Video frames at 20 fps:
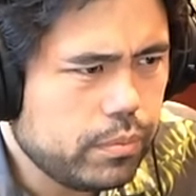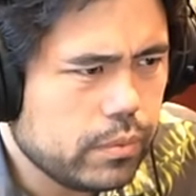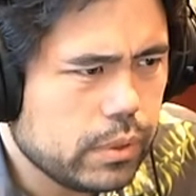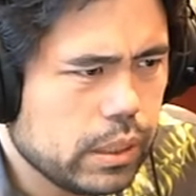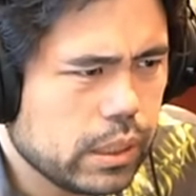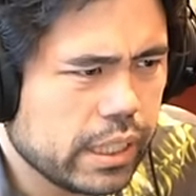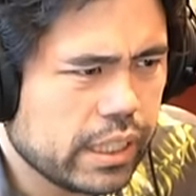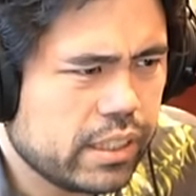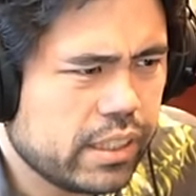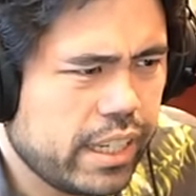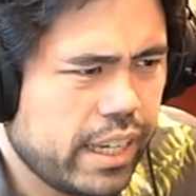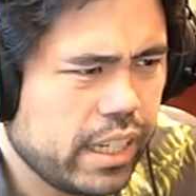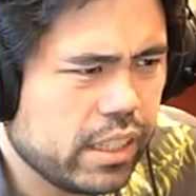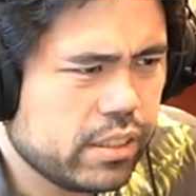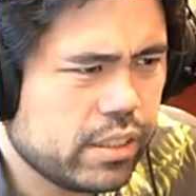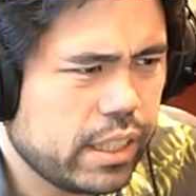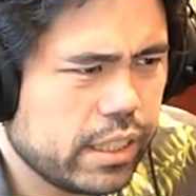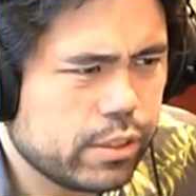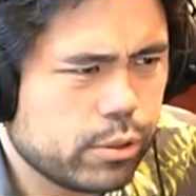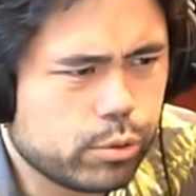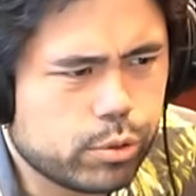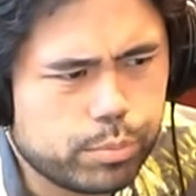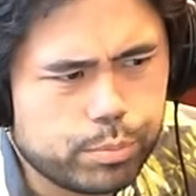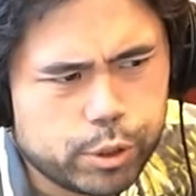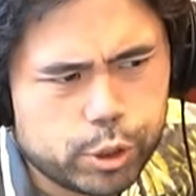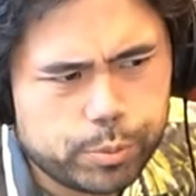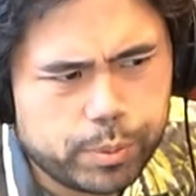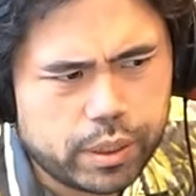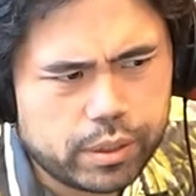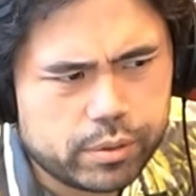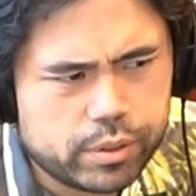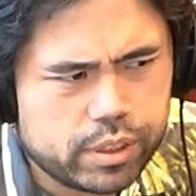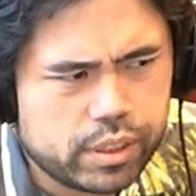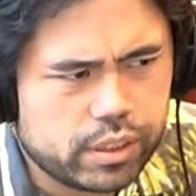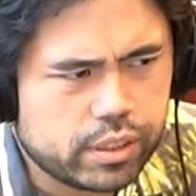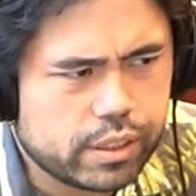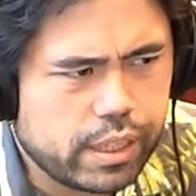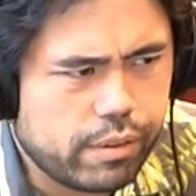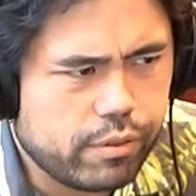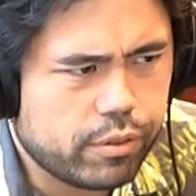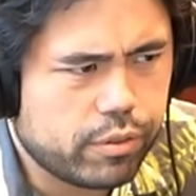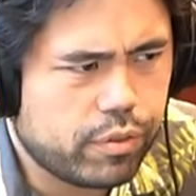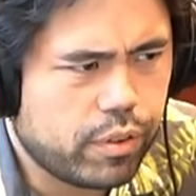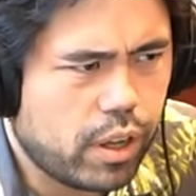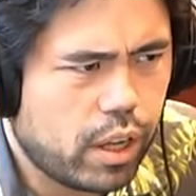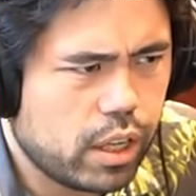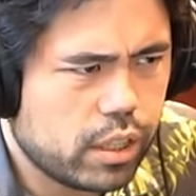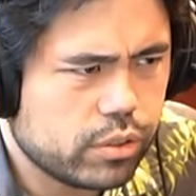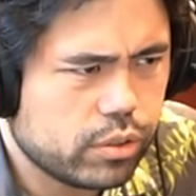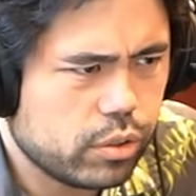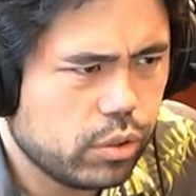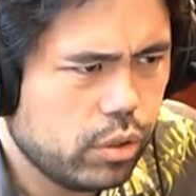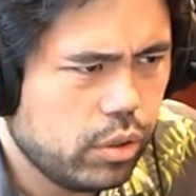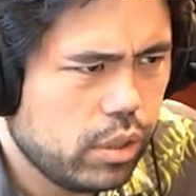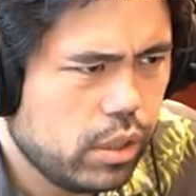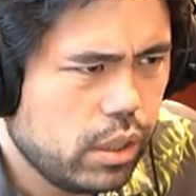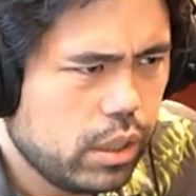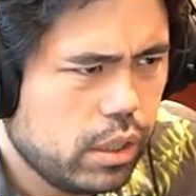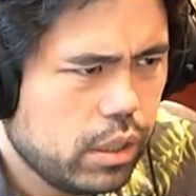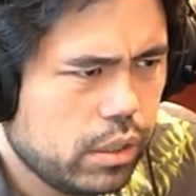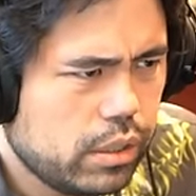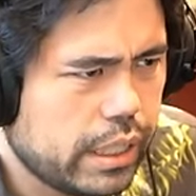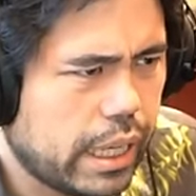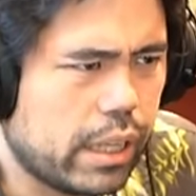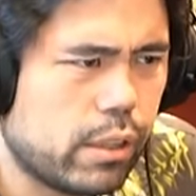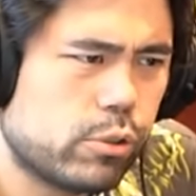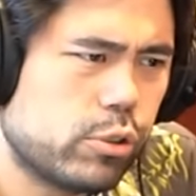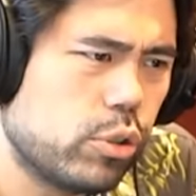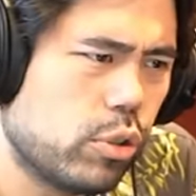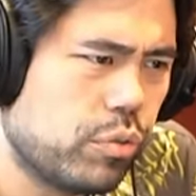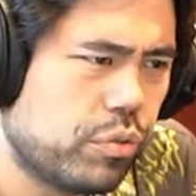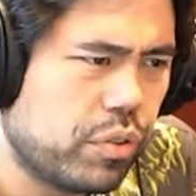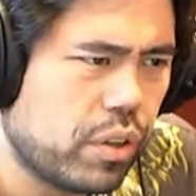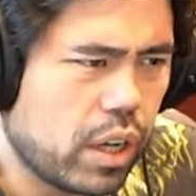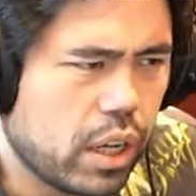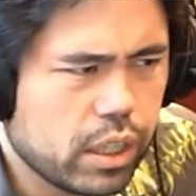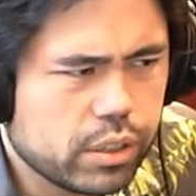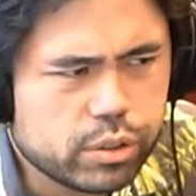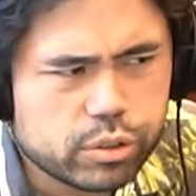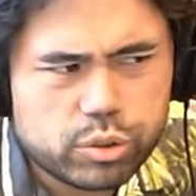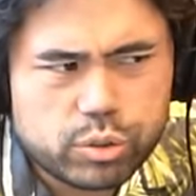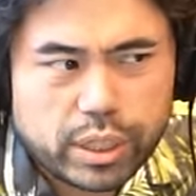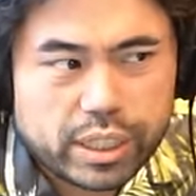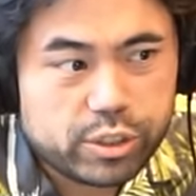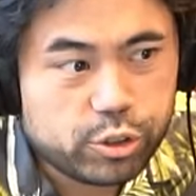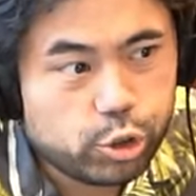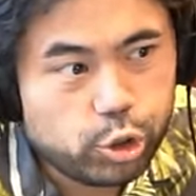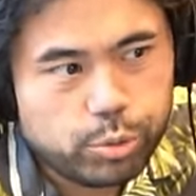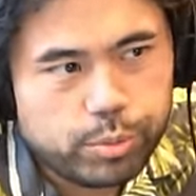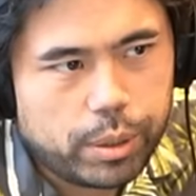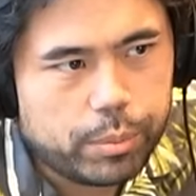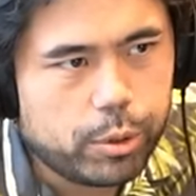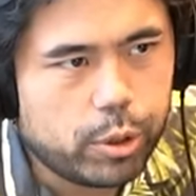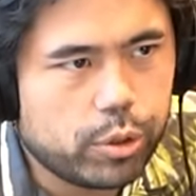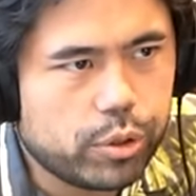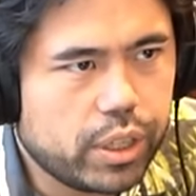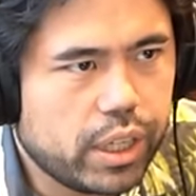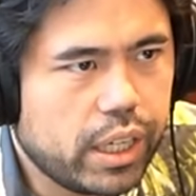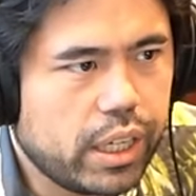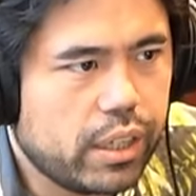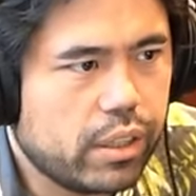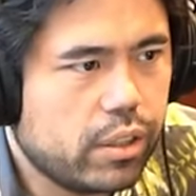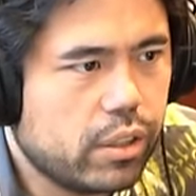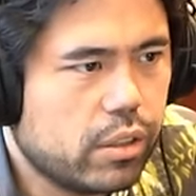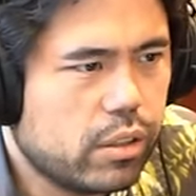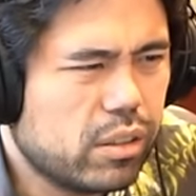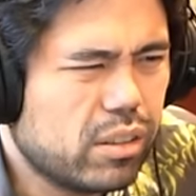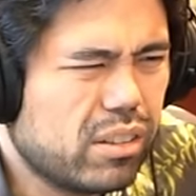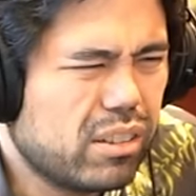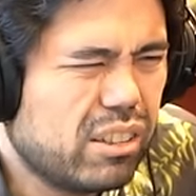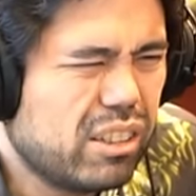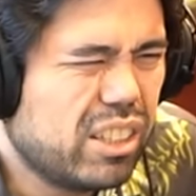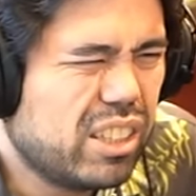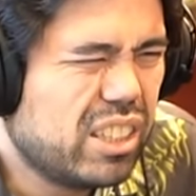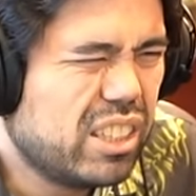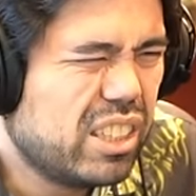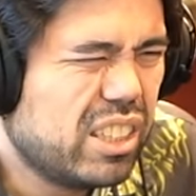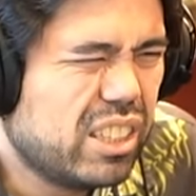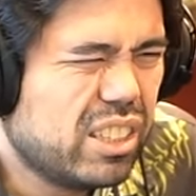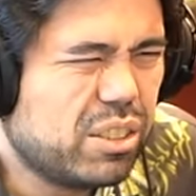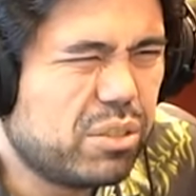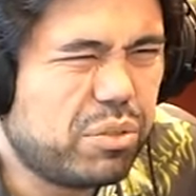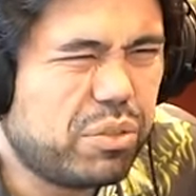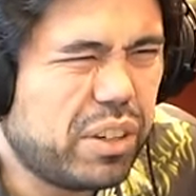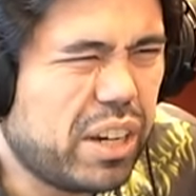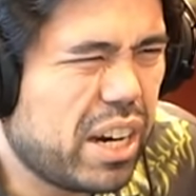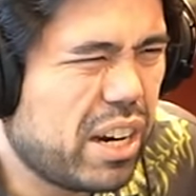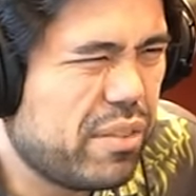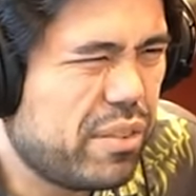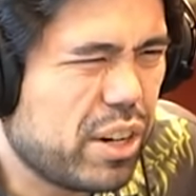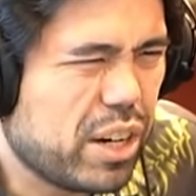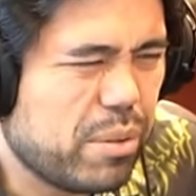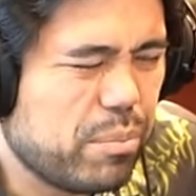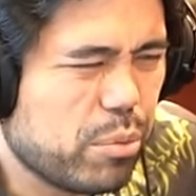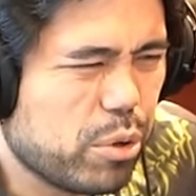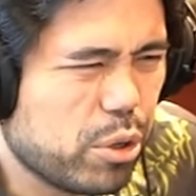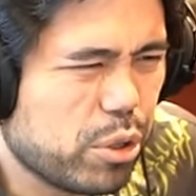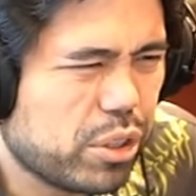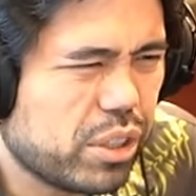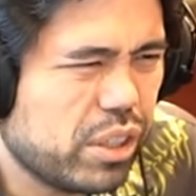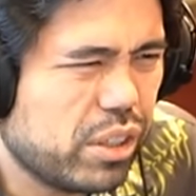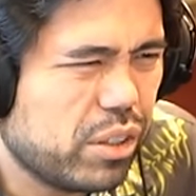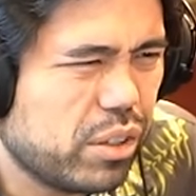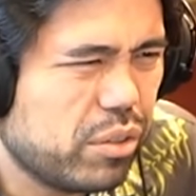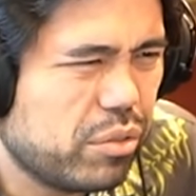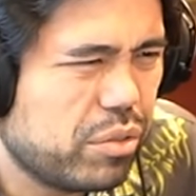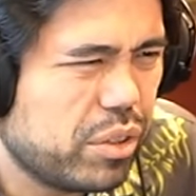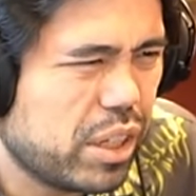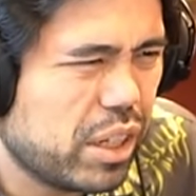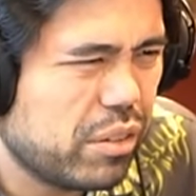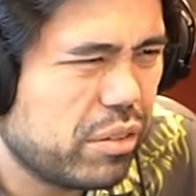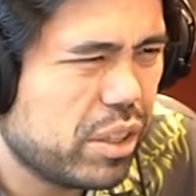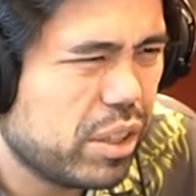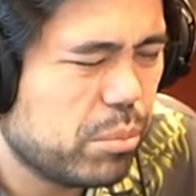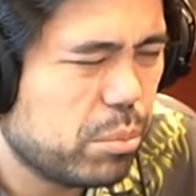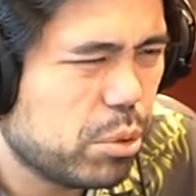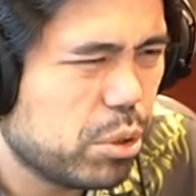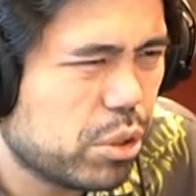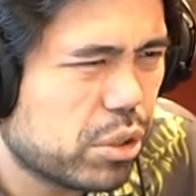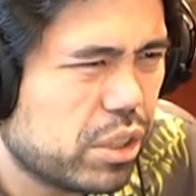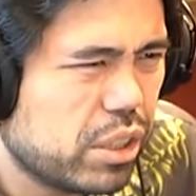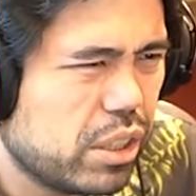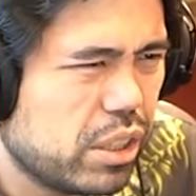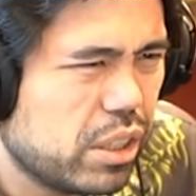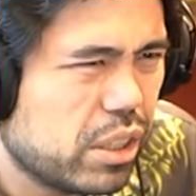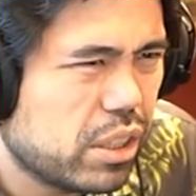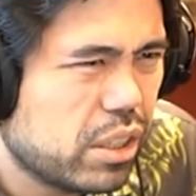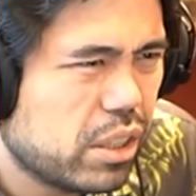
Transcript: like takes takes there's a bishop c7 fossil now there's no fossil so I assume I'm okay here very very murky though very very murky